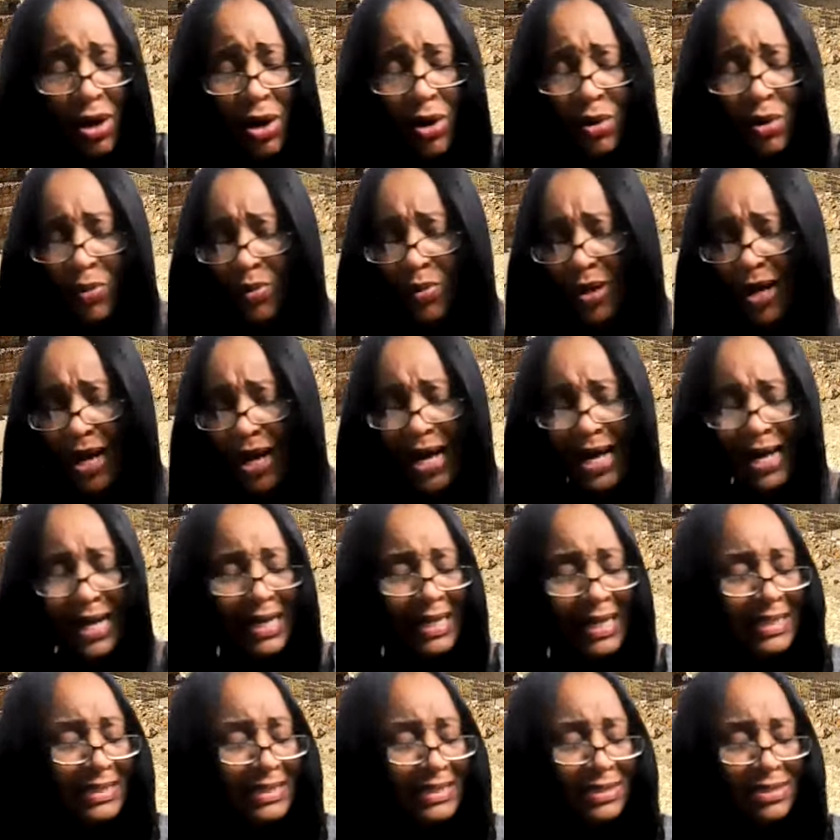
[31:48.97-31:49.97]

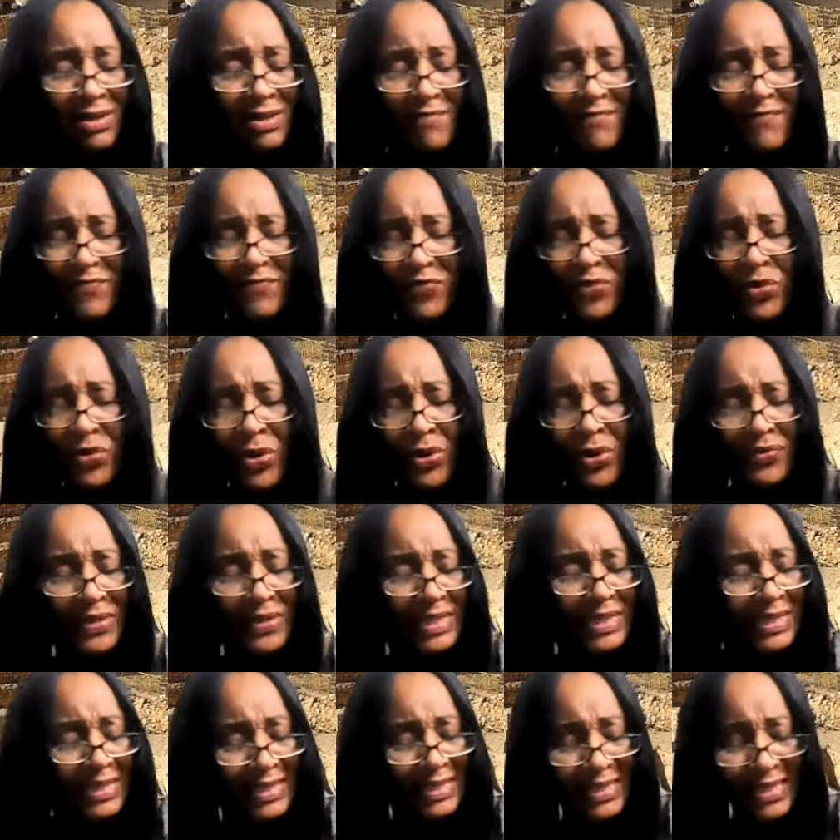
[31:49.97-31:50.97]
arise, come forth
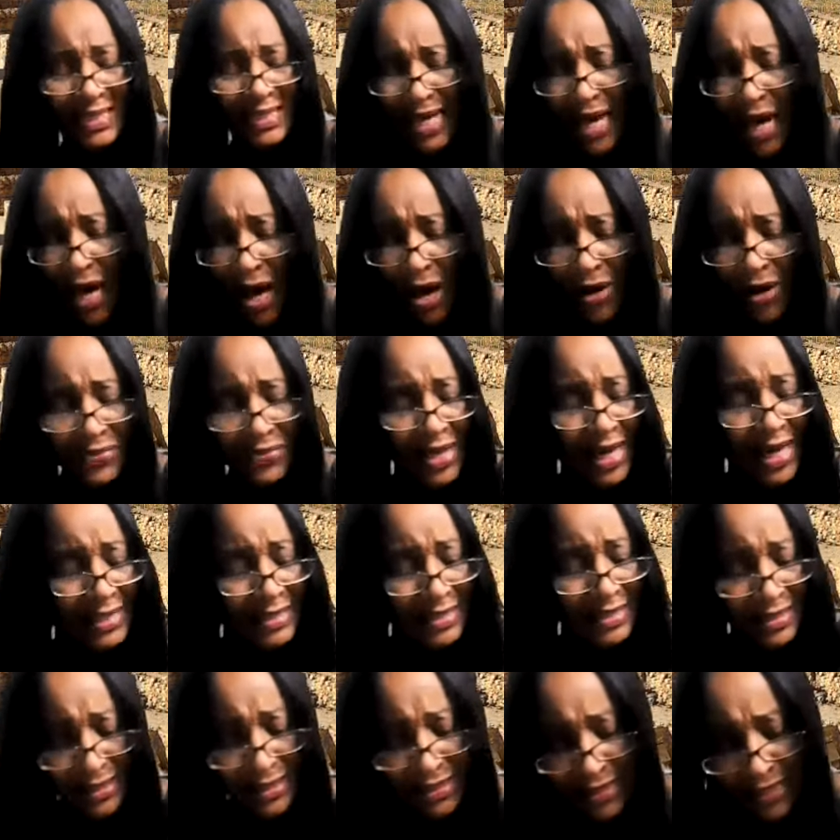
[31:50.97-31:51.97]
and see how thy
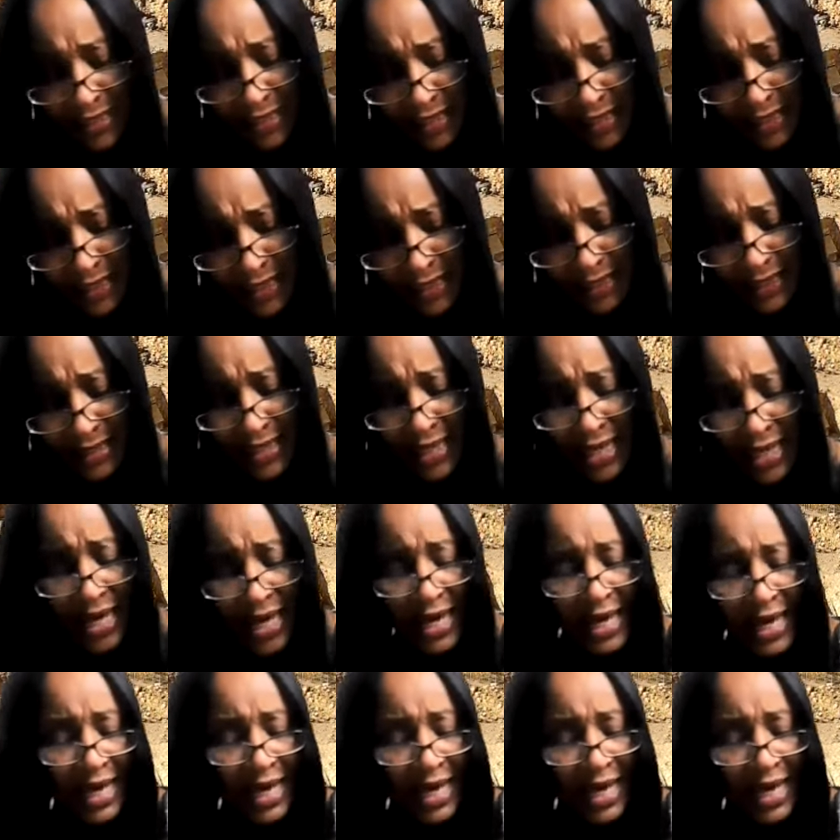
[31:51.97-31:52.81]
son